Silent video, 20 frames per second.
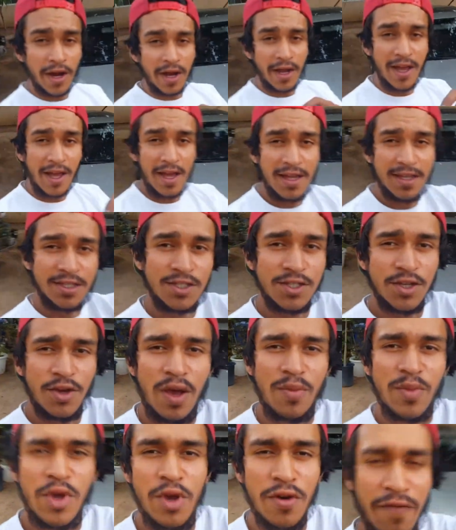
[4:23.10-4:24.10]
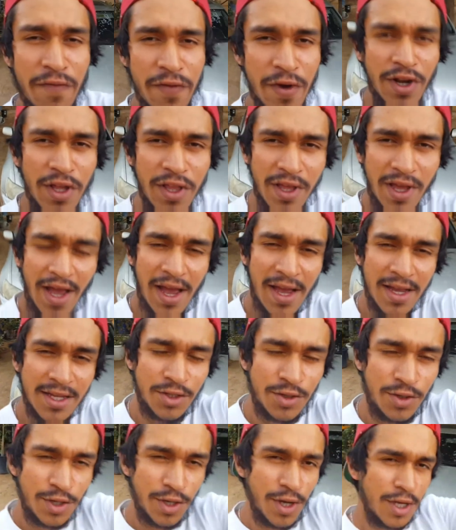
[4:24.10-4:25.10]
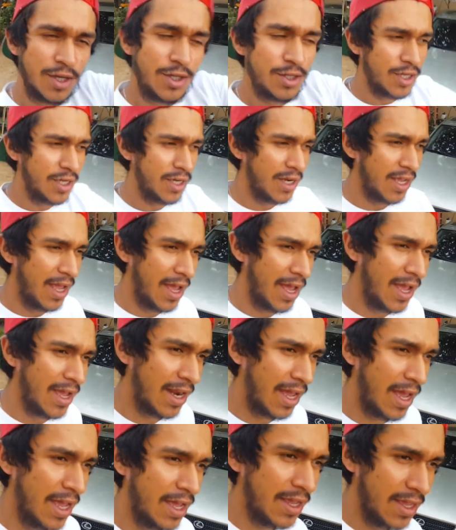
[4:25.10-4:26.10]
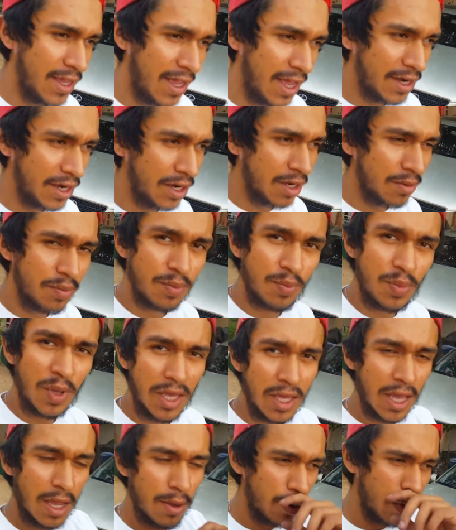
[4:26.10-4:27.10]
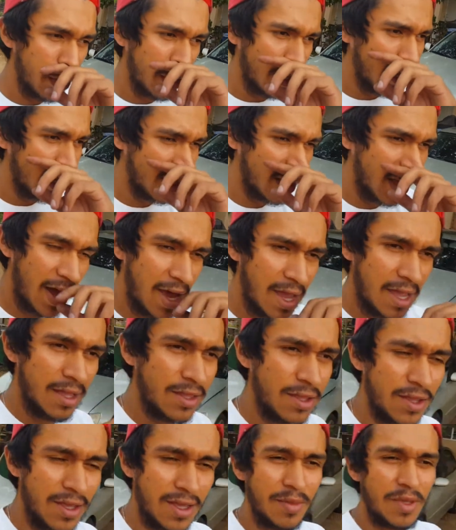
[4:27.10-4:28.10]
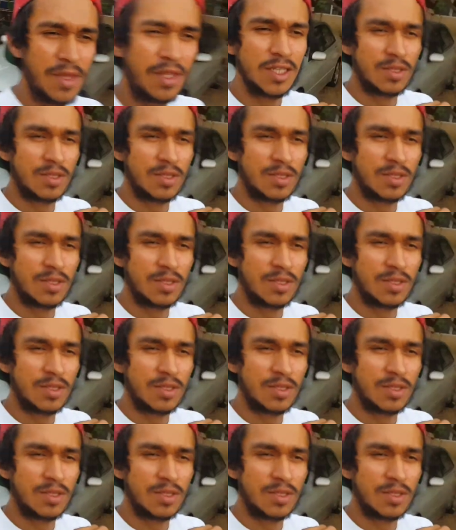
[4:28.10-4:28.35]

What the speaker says: Guys, so I'm here in front of the Is300, and I ended up being able to get the